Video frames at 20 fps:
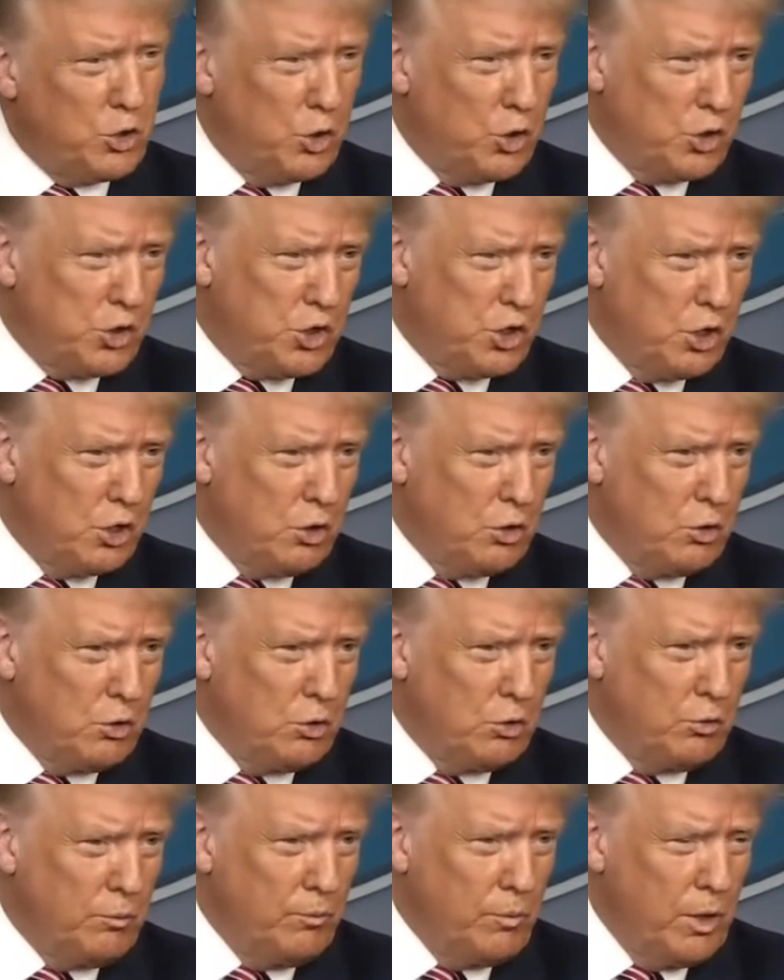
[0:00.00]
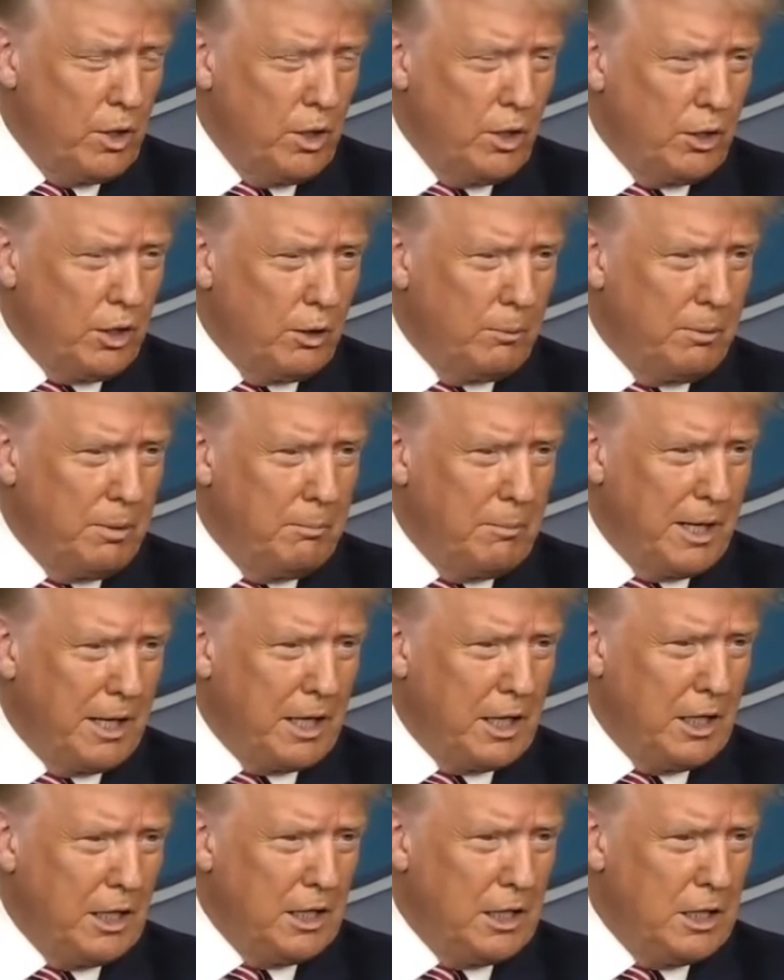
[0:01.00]
also, who they'll be
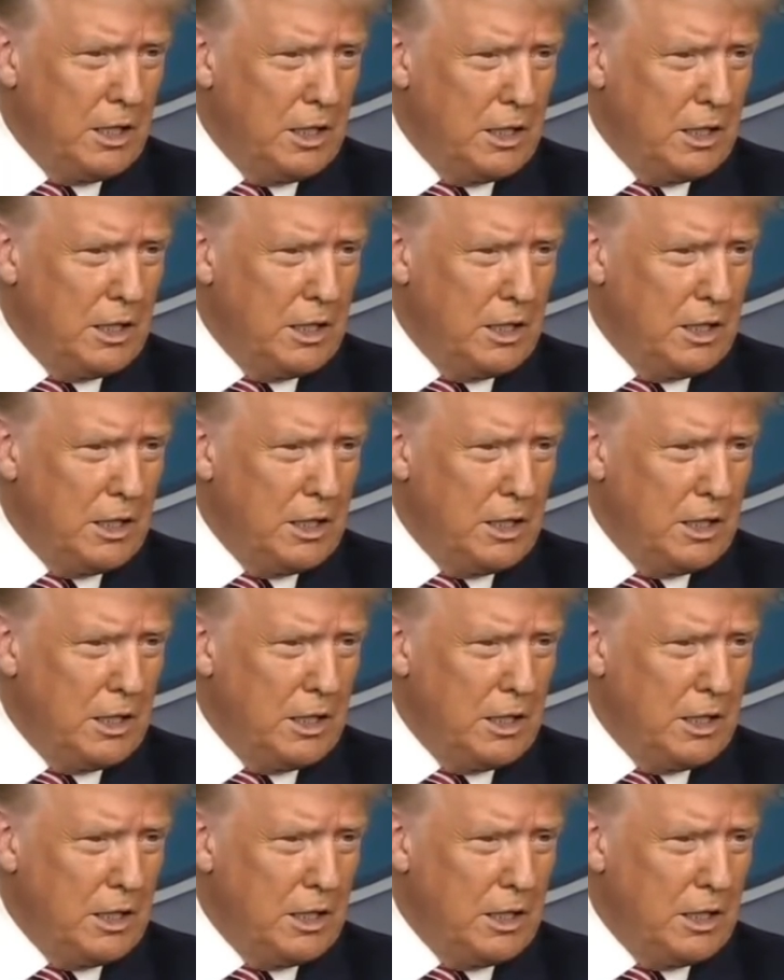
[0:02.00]
making